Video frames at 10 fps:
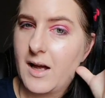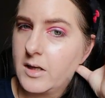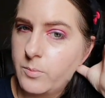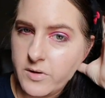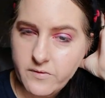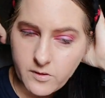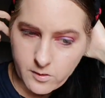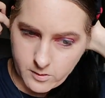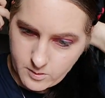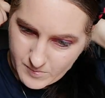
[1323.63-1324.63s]
had it
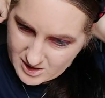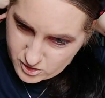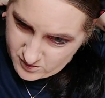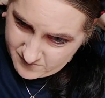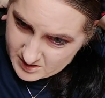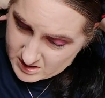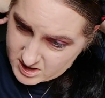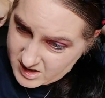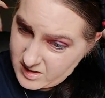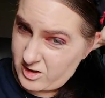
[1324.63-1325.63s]
before. A matter of
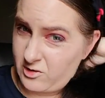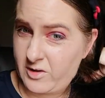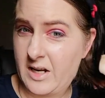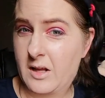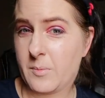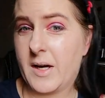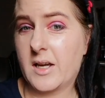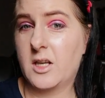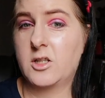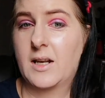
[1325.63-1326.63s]
fact, I only took it out the
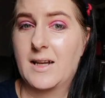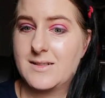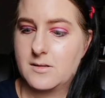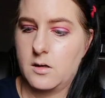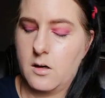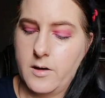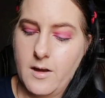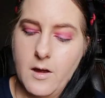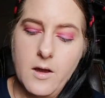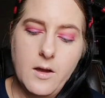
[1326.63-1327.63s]
packing last night.
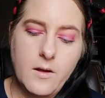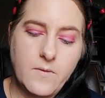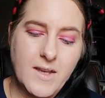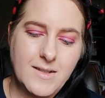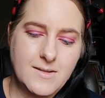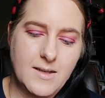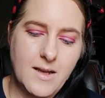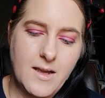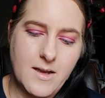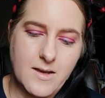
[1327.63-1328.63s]
This
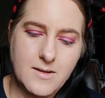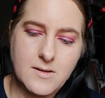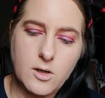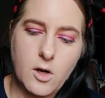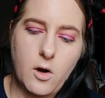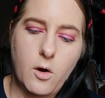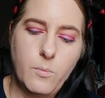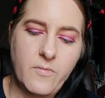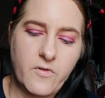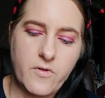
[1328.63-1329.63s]
is the
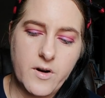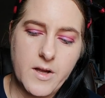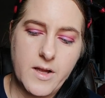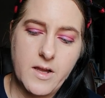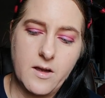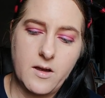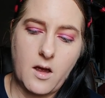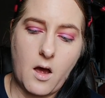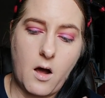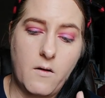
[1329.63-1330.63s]
Clump Free
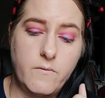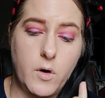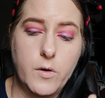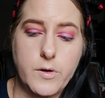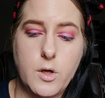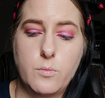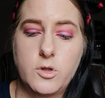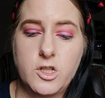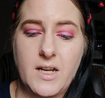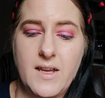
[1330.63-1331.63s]
Volume
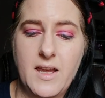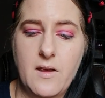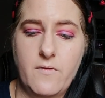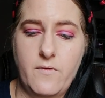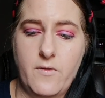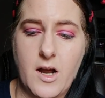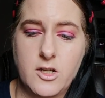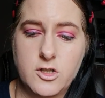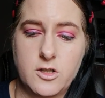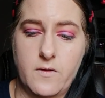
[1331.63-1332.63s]
Shake It
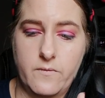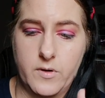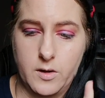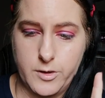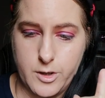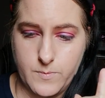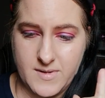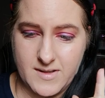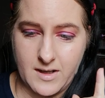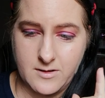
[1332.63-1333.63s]
Fresh Volume
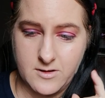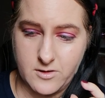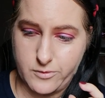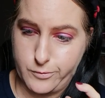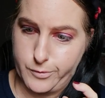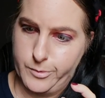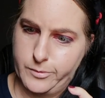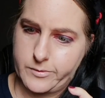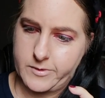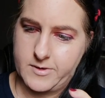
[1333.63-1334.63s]
Sans
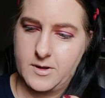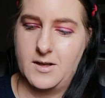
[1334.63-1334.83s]
Grubux